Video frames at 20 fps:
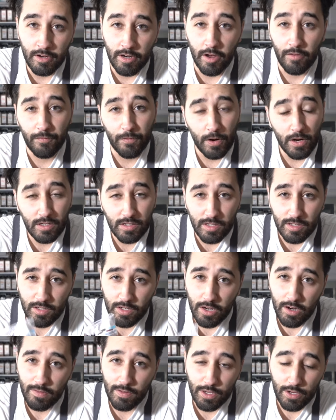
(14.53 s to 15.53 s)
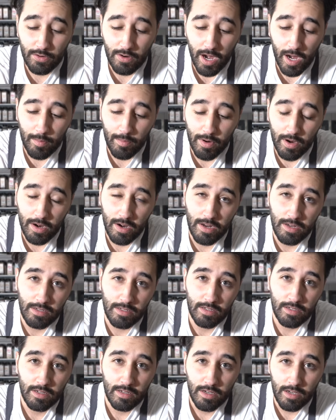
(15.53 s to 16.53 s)
let's go over the
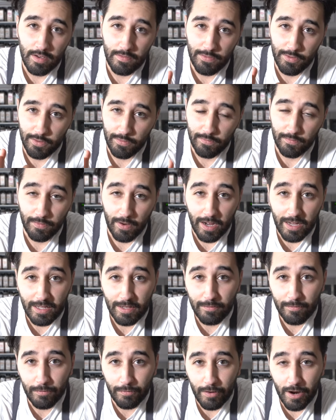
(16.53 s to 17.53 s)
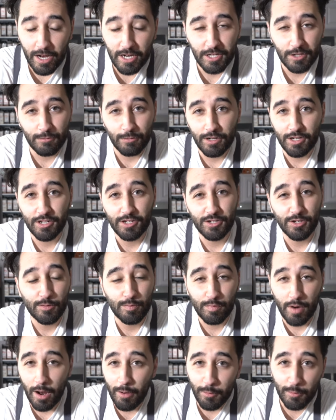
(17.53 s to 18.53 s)
cranberries. If you can find them fresh, which you
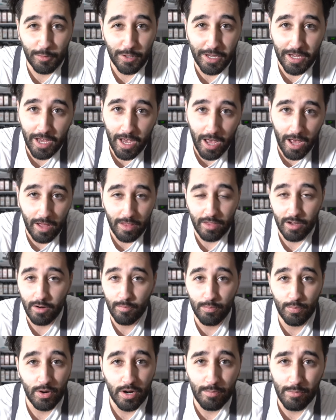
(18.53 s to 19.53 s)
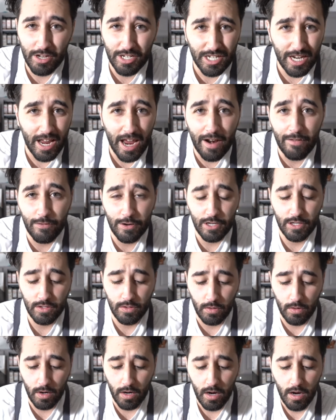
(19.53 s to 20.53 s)
probably can, they're pretty much at every
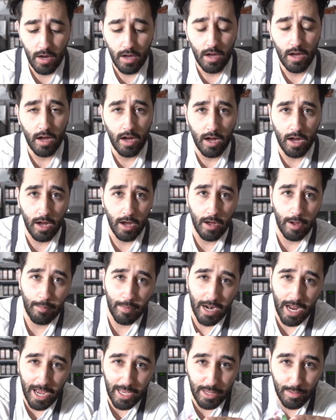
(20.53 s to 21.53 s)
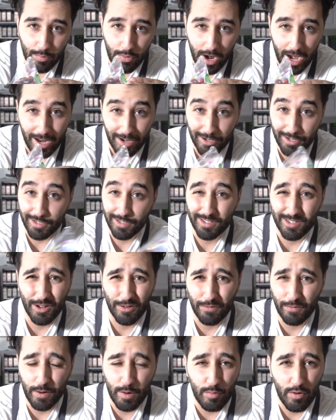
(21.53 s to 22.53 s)
store. I'm gonna hide the brand because it's no
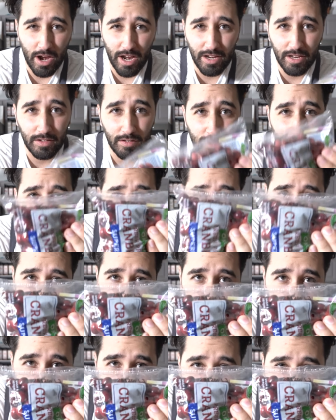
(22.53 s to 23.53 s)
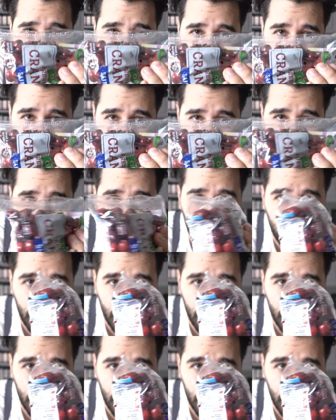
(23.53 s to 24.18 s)
free brand deals. This is what you're looking